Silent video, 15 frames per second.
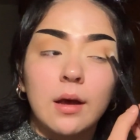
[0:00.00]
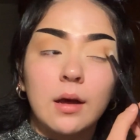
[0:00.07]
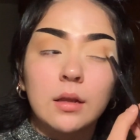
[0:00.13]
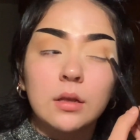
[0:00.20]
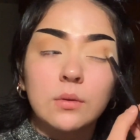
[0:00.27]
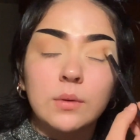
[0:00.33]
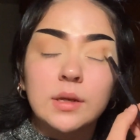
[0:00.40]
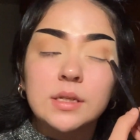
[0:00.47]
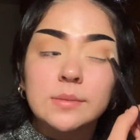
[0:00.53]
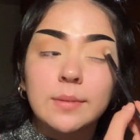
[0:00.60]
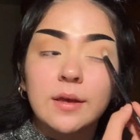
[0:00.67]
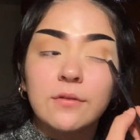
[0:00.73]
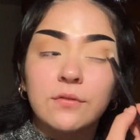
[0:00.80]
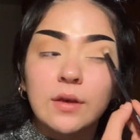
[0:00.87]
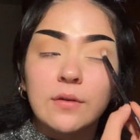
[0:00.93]
Halloween's
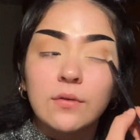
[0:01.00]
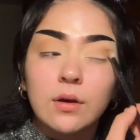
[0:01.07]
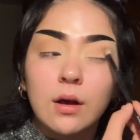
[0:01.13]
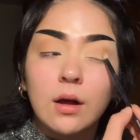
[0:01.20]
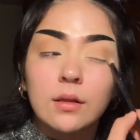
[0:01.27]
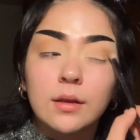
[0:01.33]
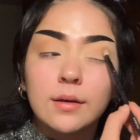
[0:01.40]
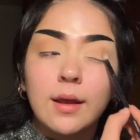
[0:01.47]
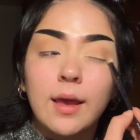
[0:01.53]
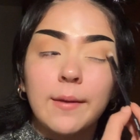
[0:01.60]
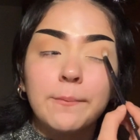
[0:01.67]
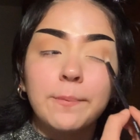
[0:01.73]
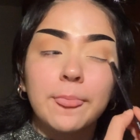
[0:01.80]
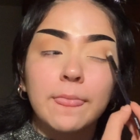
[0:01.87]
my favorite holiday